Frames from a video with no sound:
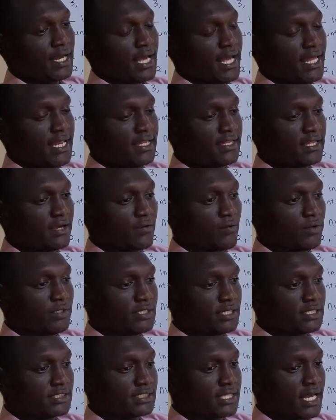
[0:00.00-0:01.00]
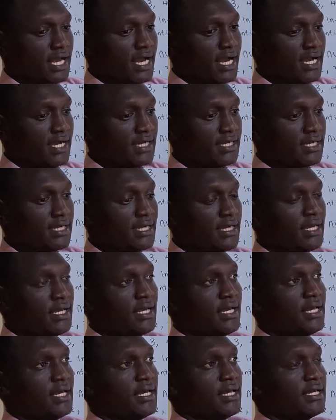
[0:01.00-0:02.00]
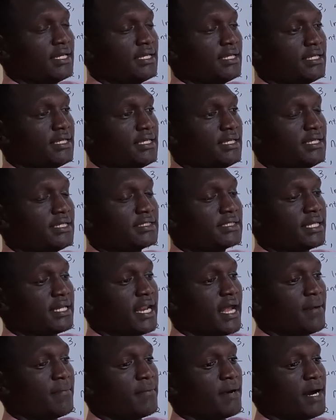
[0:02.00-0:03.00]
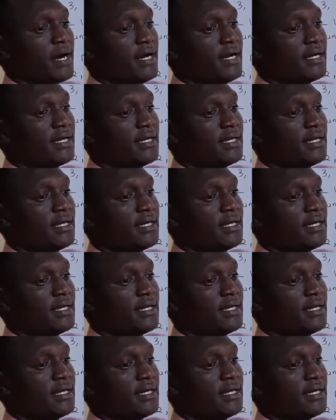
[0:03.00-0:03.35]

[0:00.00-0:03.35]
Anything which is there is a number